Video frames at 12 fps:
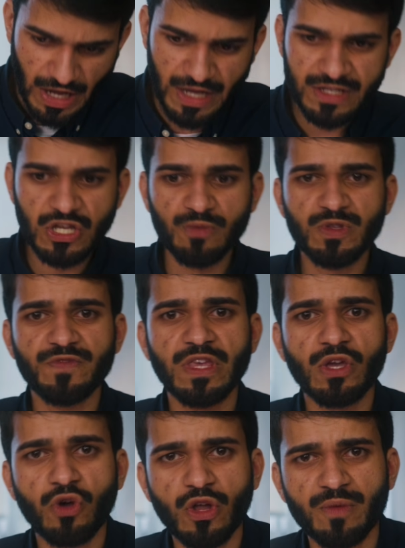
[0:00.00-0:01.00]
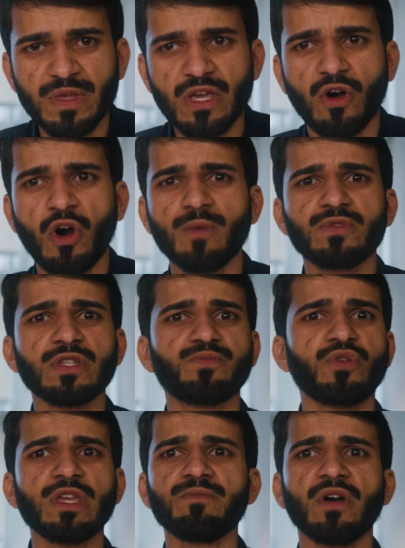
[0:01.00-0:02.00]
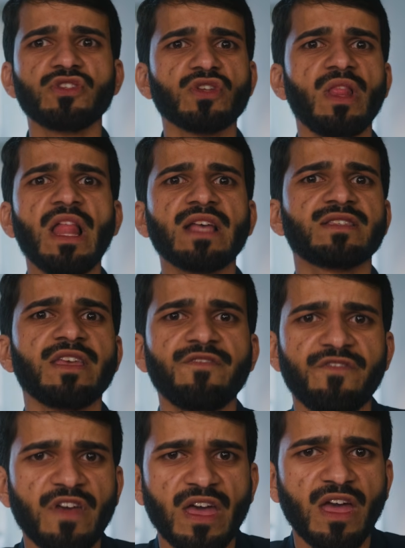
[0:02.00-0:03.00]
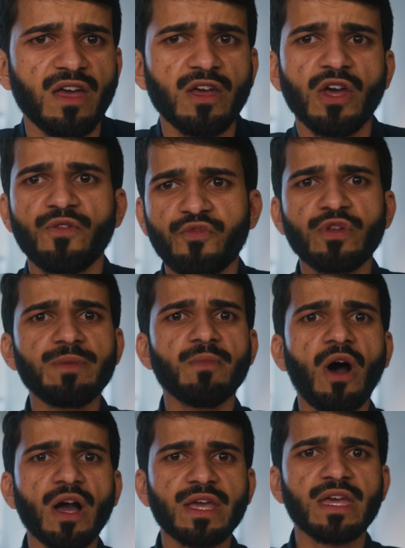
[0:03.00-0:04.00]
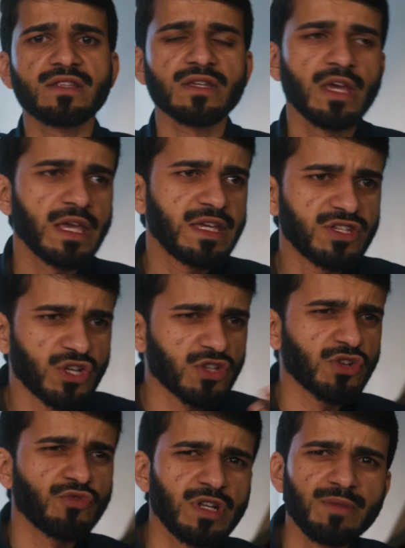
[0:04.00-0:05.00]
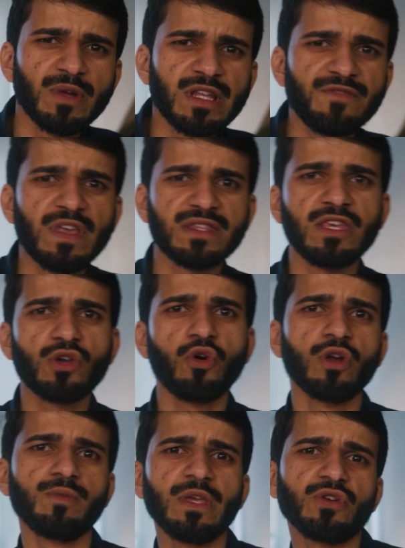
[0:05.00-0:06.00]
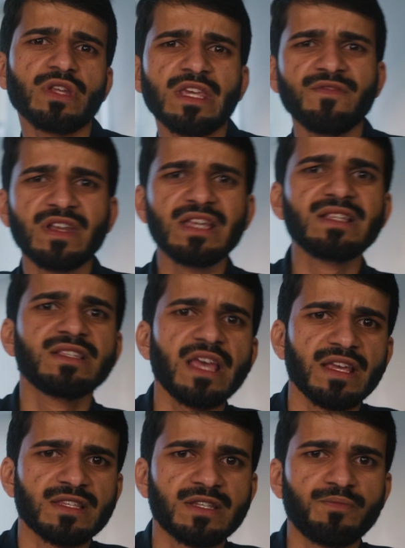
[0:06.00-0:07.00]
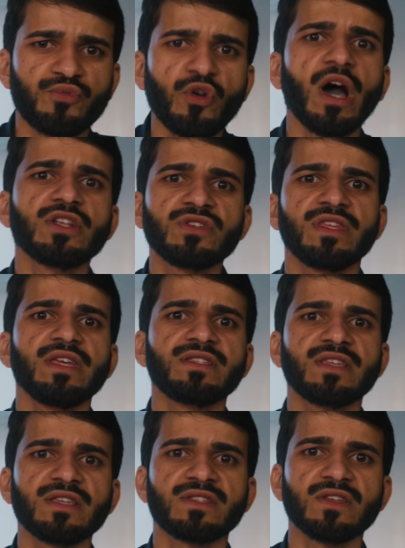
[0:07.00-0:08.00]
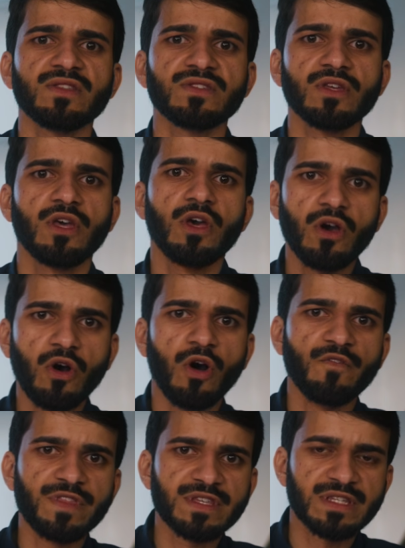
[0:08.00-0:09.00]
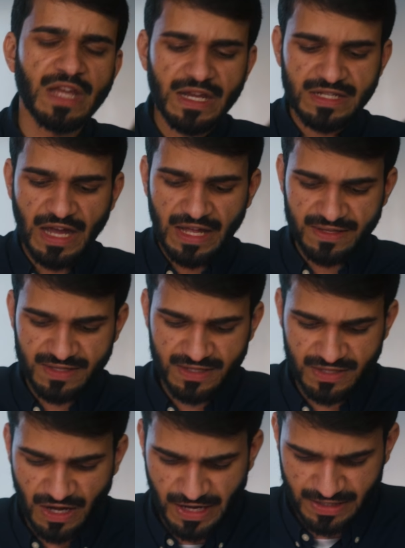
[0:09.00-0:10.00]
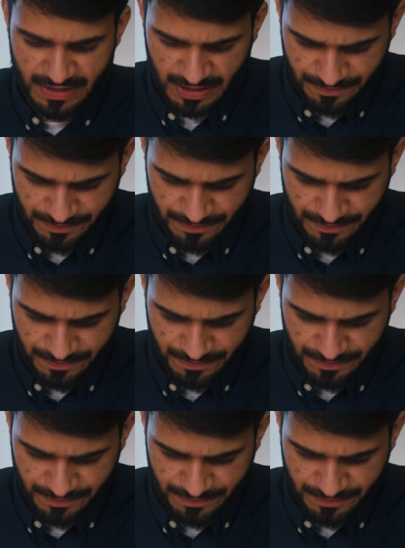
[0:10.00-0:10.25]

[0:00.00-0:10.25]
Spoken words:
In terms of the economy, Hobbes is pretty much laissez-faire, free market. He doesn't really believe that the economy could even exist prior to the existence of the state and society.